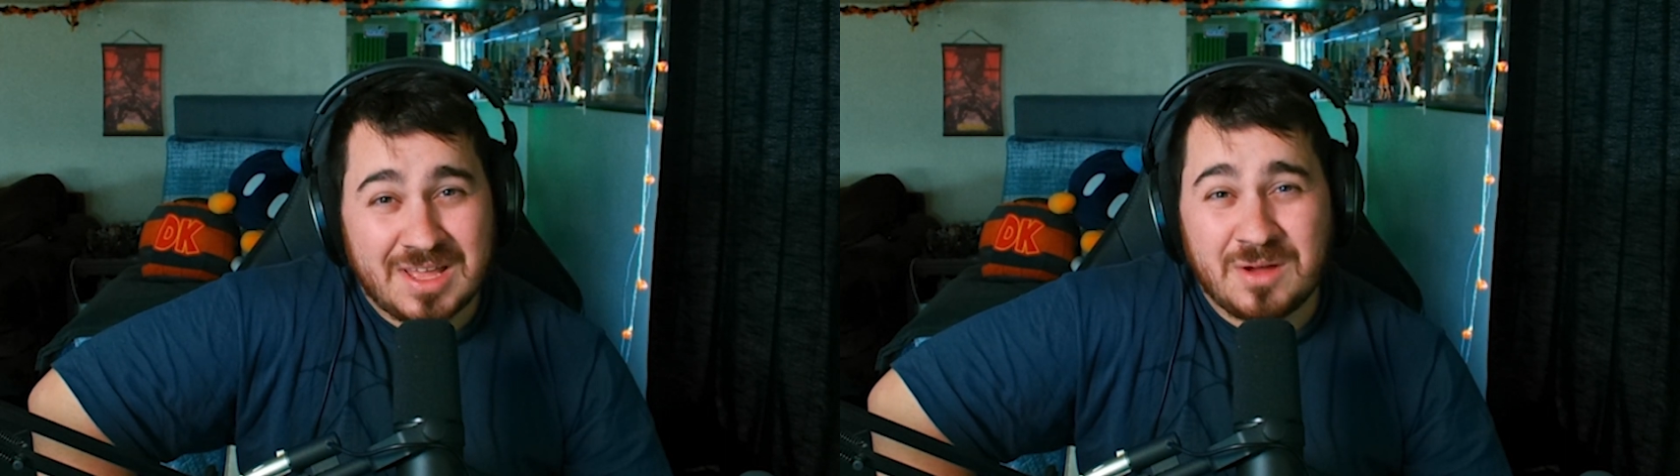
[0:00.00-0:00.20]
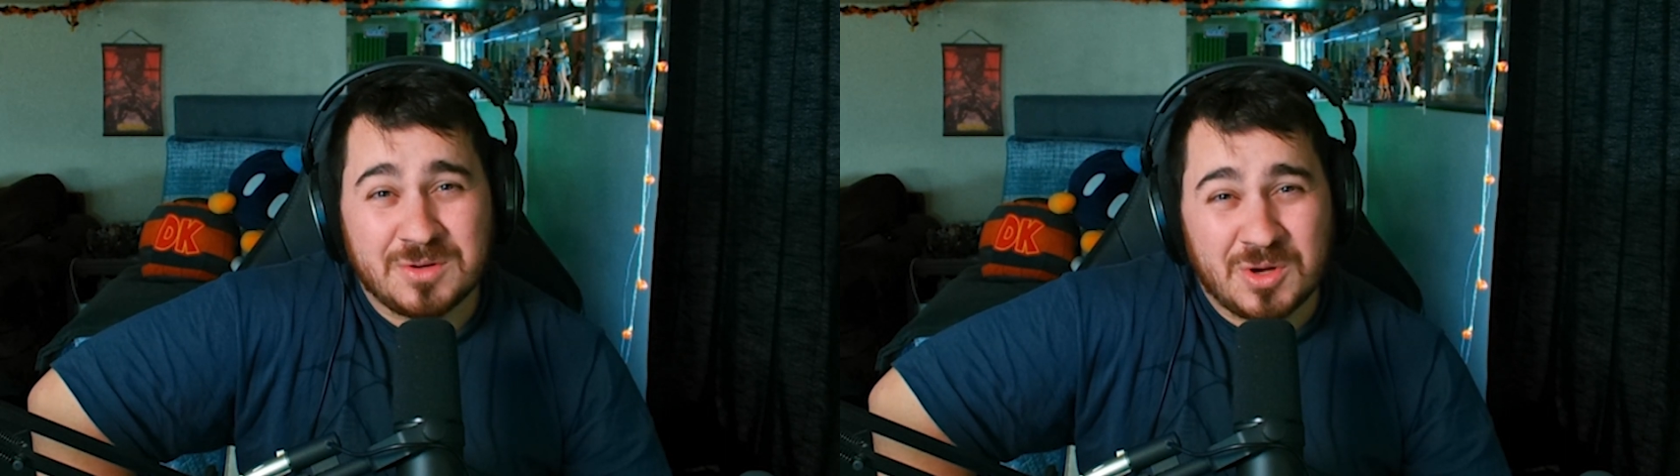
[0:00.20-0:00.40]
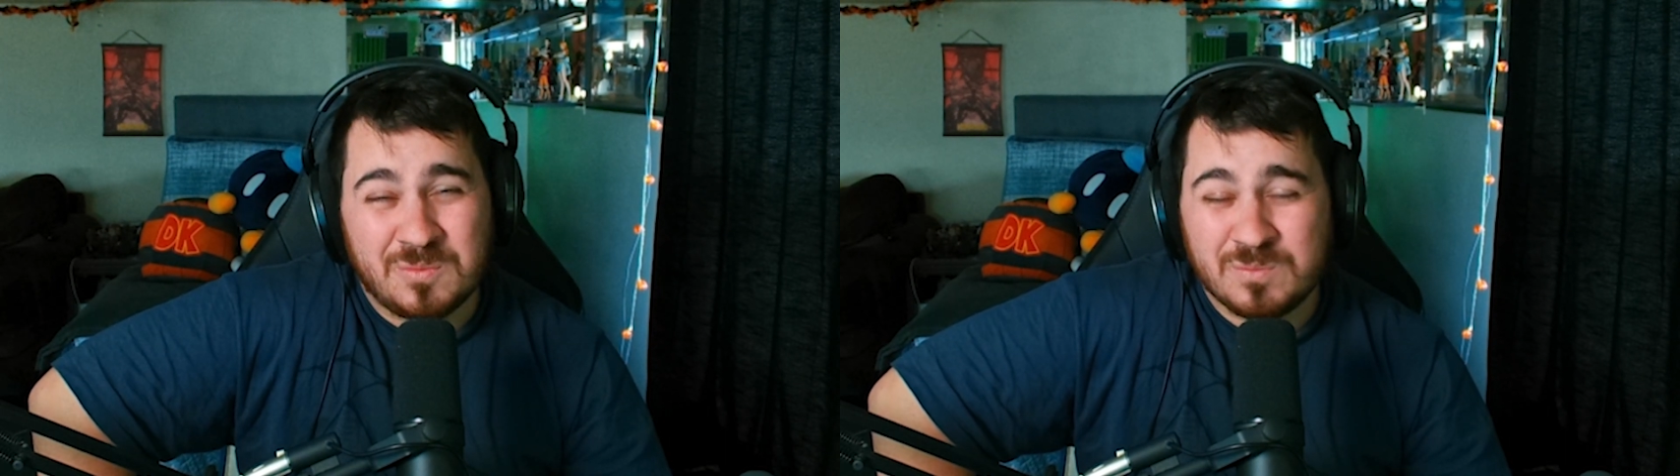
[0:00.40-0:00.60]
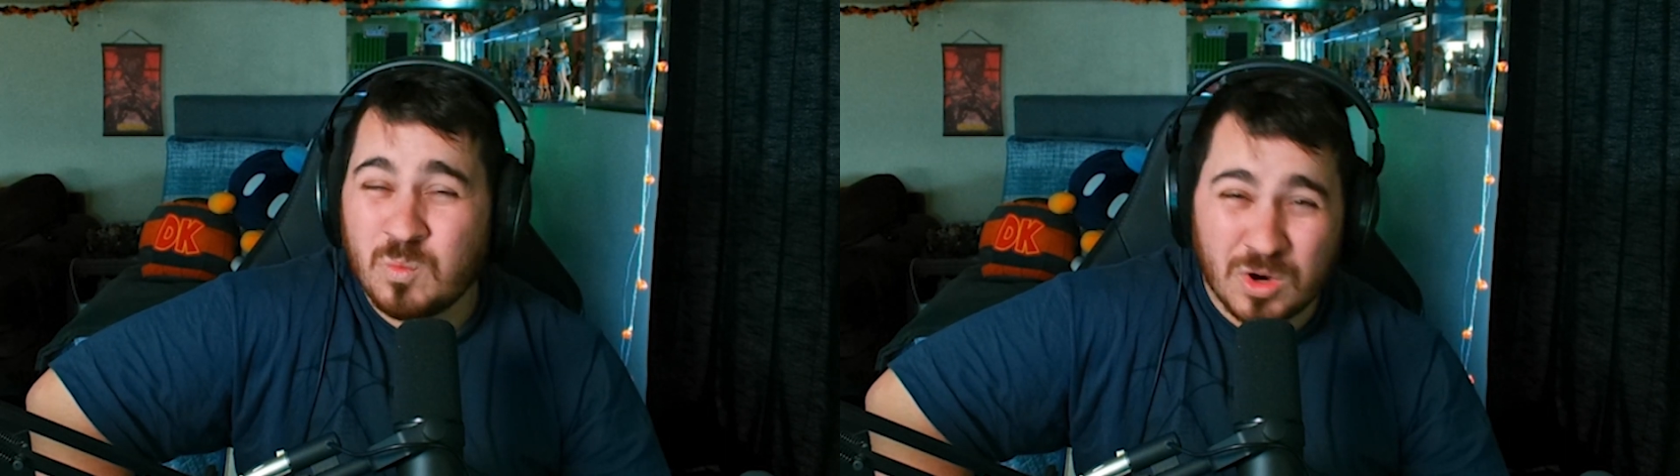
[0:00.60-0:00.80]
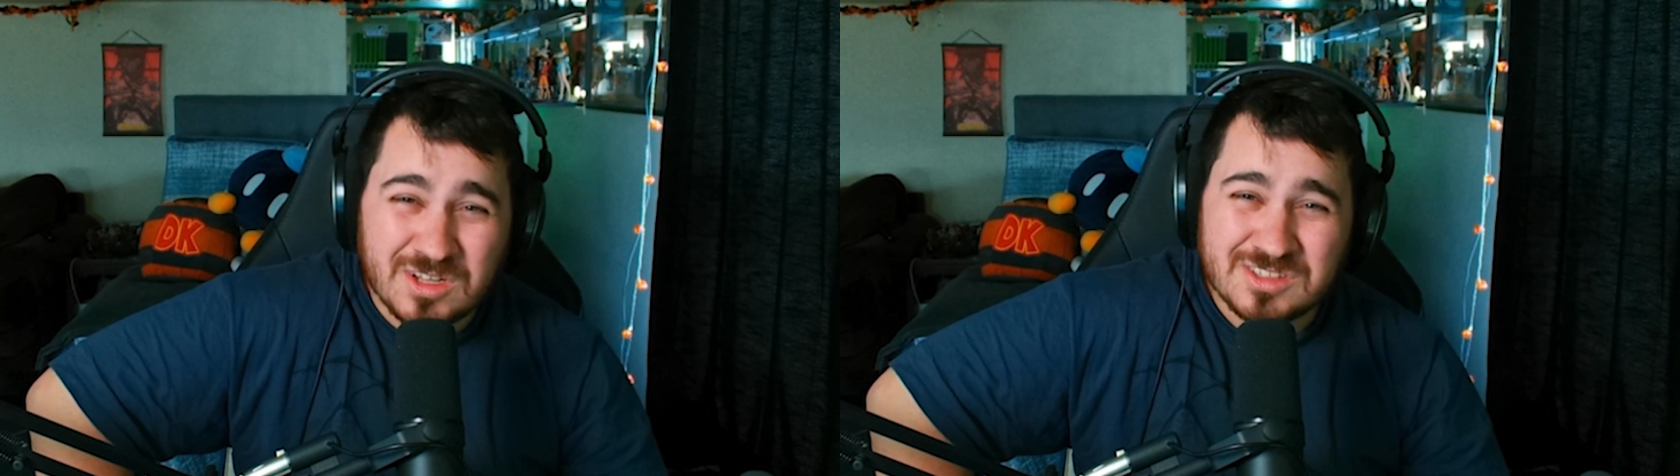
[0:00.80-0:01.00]
I don't know.
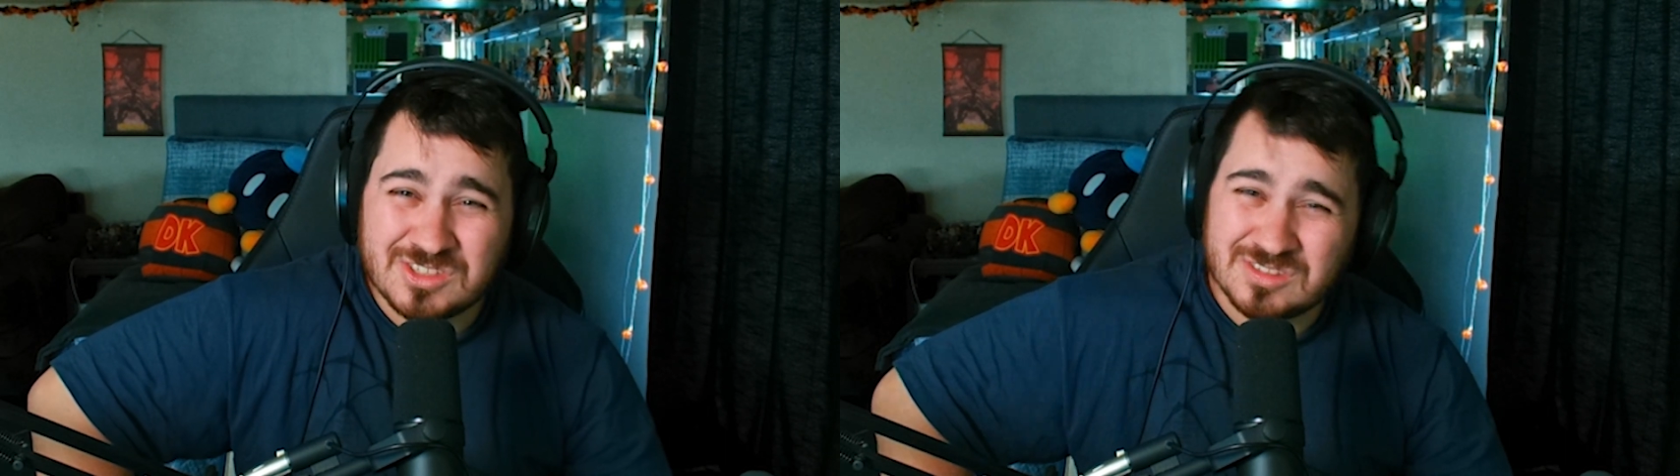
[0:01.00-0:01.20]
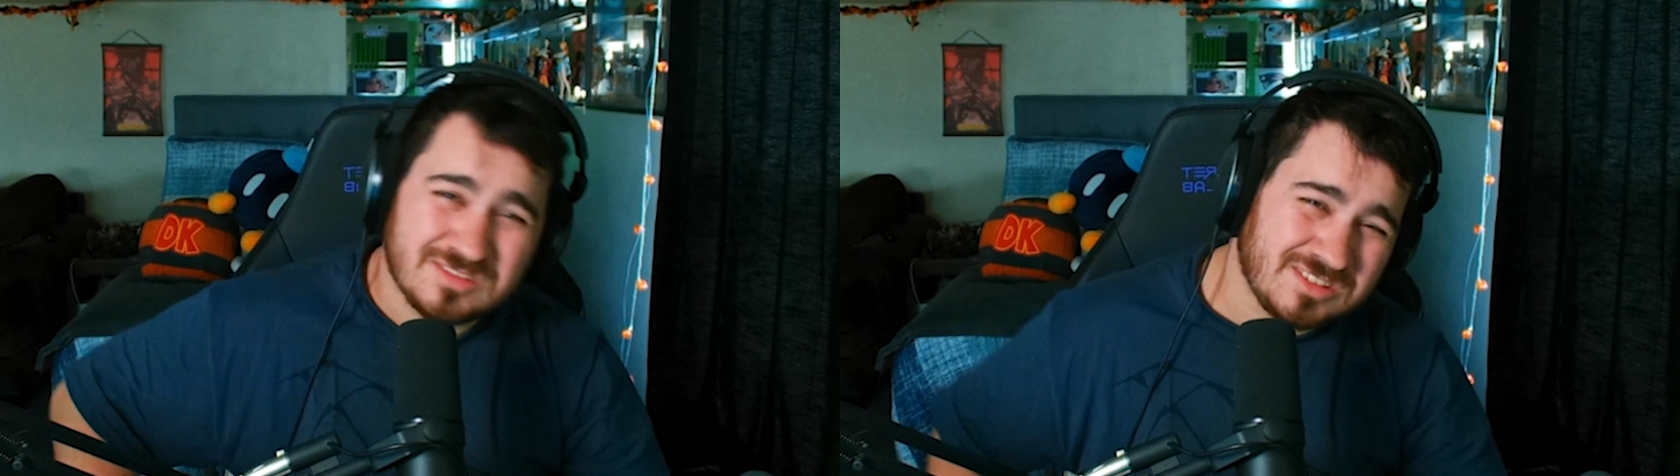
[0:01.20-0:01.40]
Words?